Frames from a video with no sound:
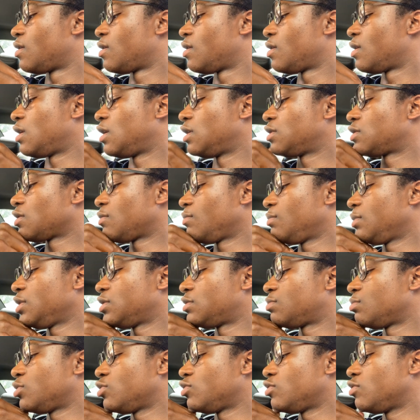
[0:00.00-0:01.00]
it's gonna be
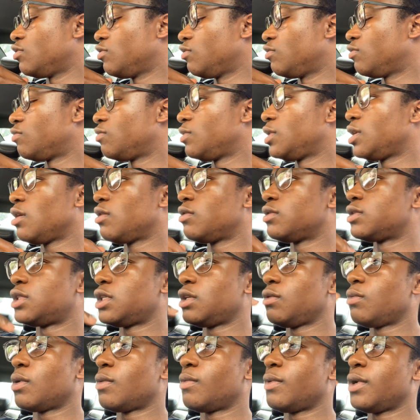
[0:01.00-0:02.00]
smooth. We're gonna see
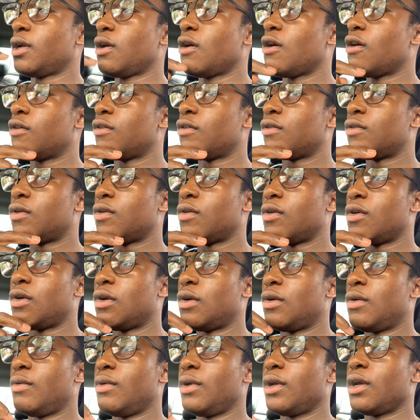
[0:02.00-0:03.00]
where we go.
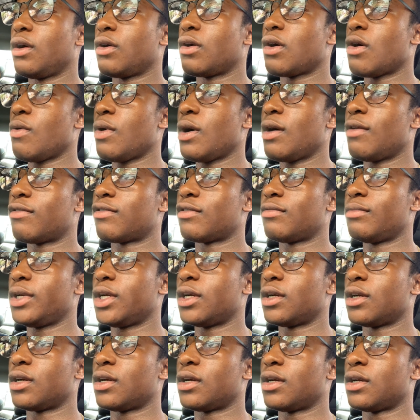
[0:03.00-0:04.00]
We're gonna go up from
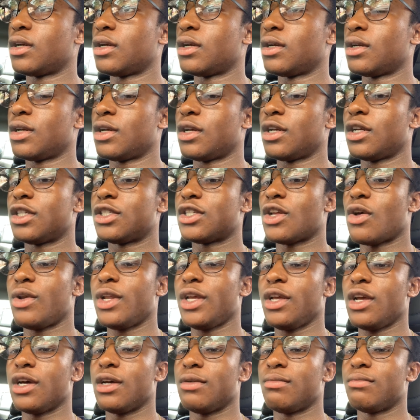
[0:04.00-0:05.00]
here. It's
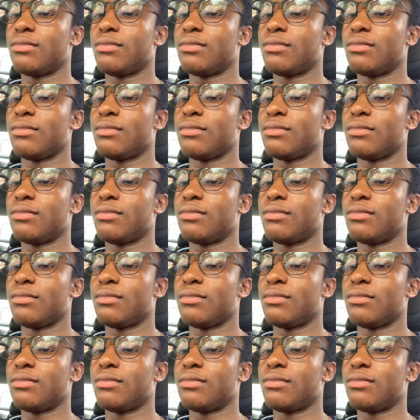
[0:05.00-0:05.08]
only up.